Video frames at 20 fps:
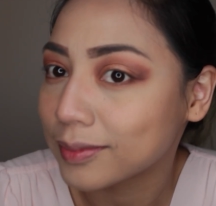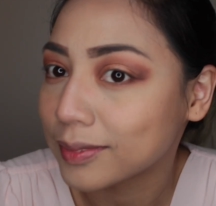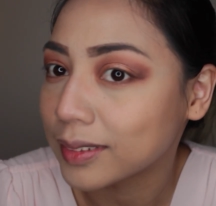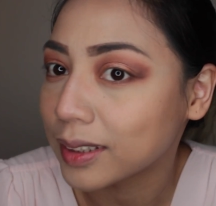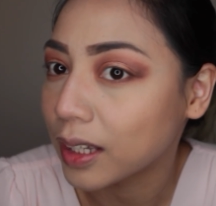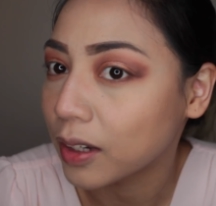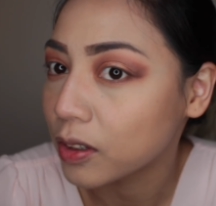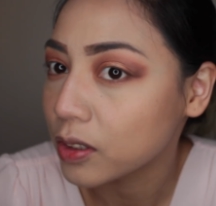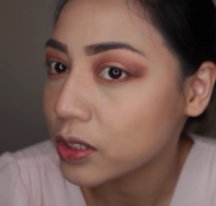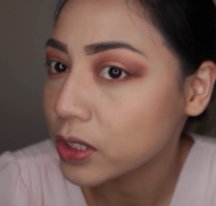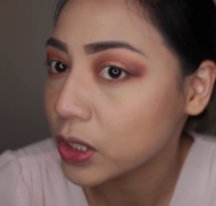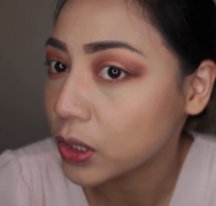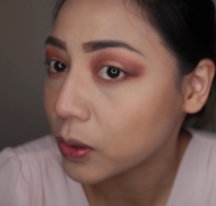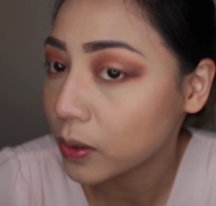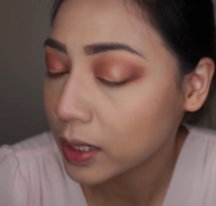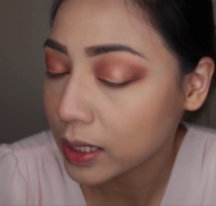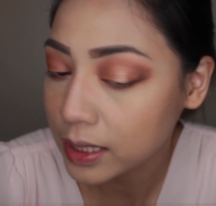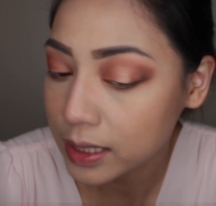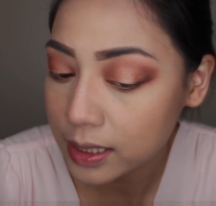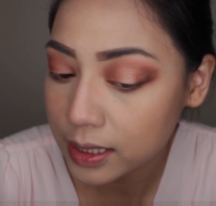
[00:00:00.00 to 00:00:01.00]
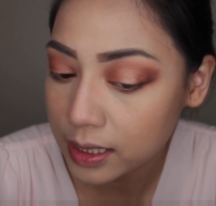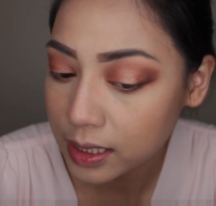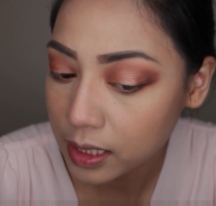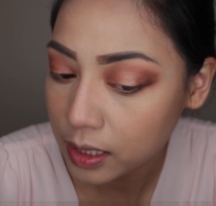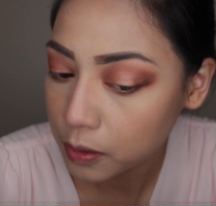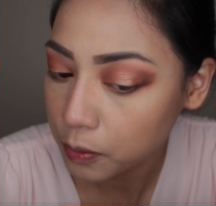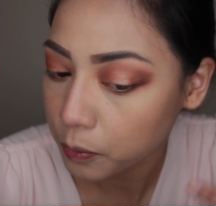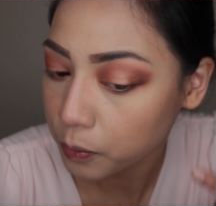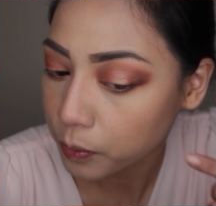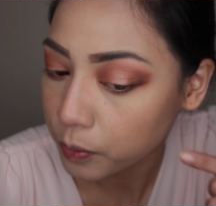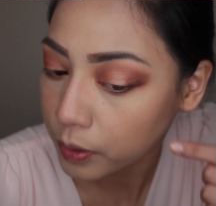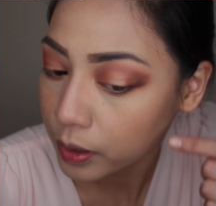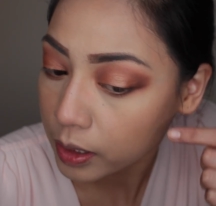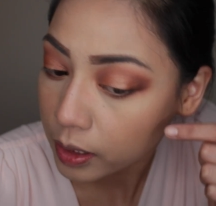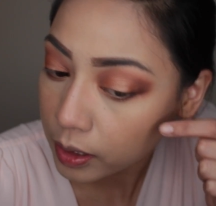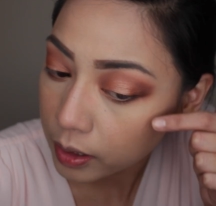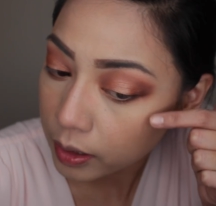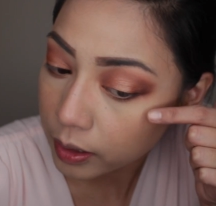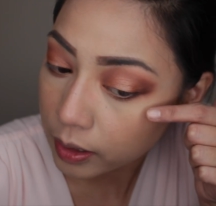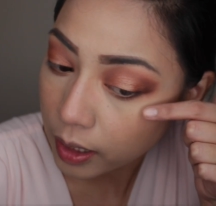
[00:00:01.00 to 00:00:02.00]
Now, as you can see,
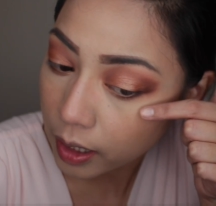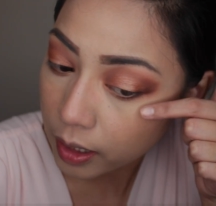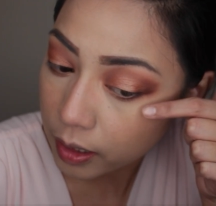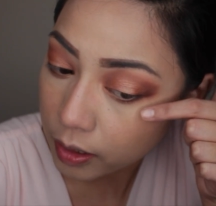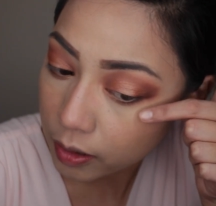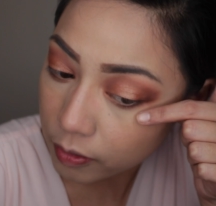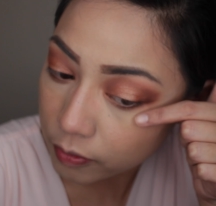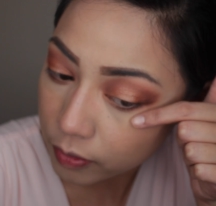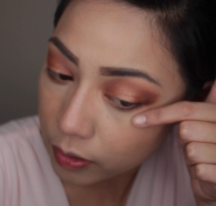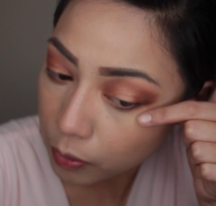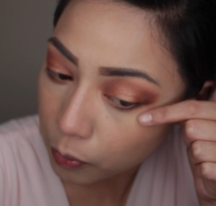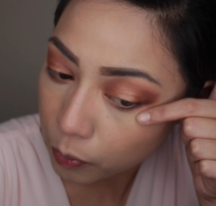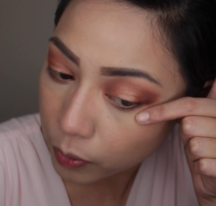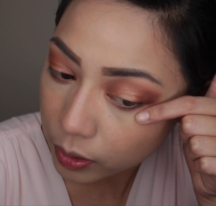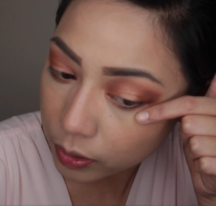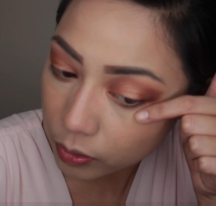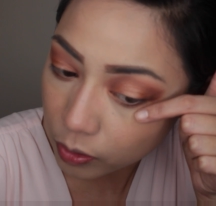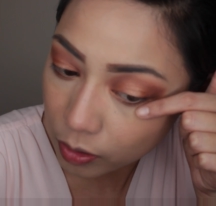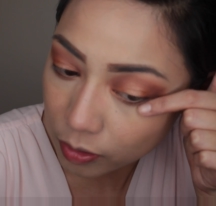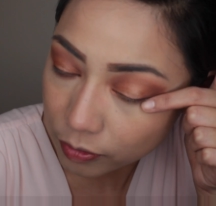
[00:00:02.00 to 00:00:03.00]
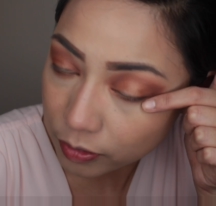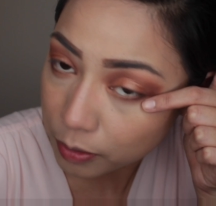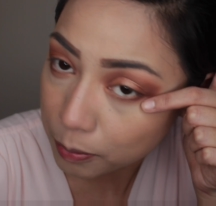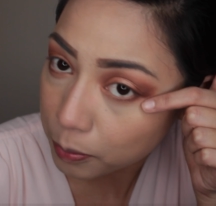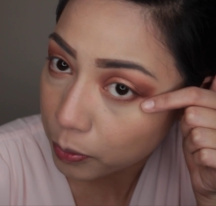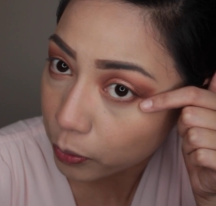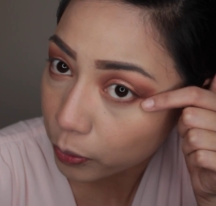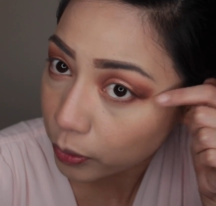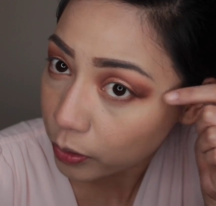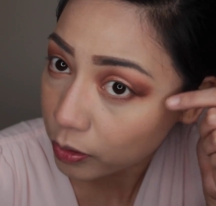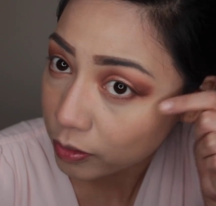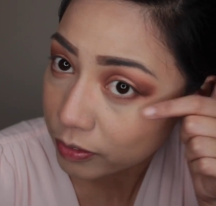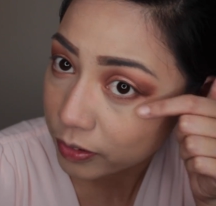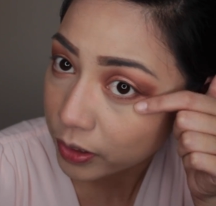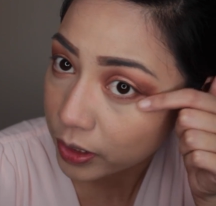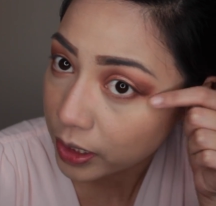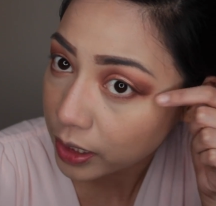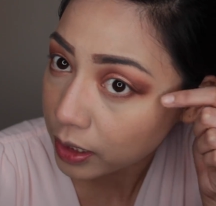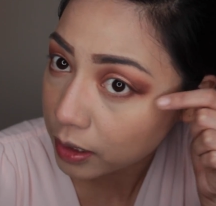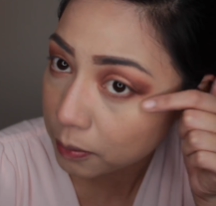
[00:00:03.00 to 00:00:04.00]
we kind of went overboard over
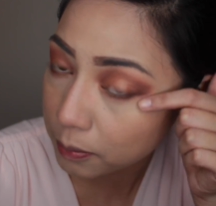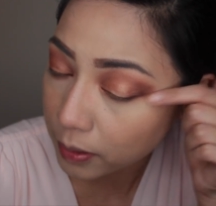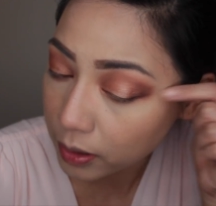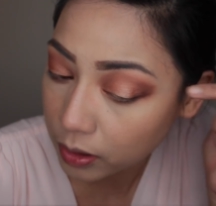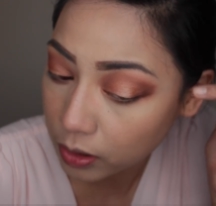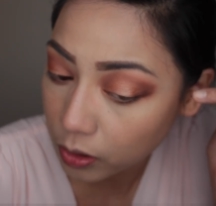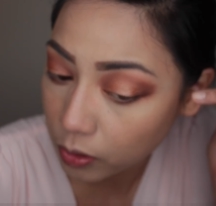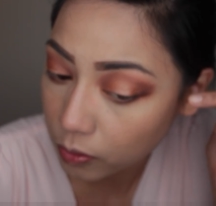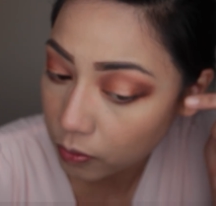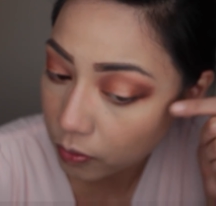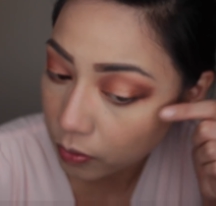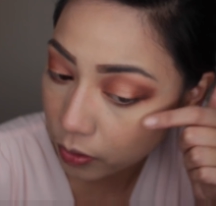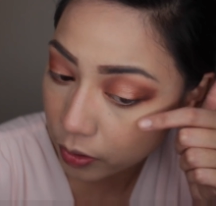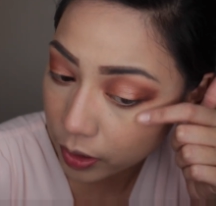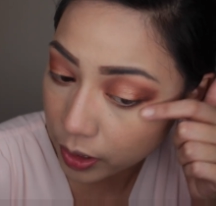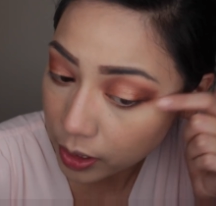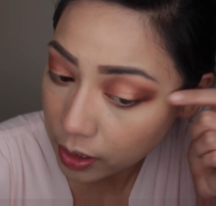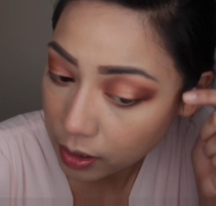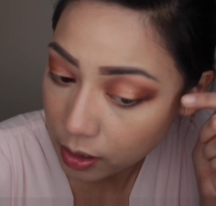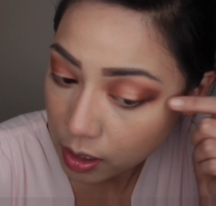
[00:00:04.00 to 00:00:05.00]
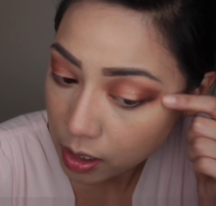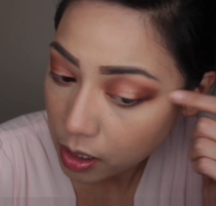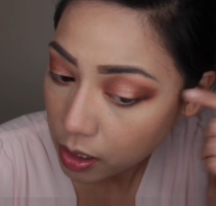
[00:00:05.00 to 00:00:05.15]
here, but don't worry.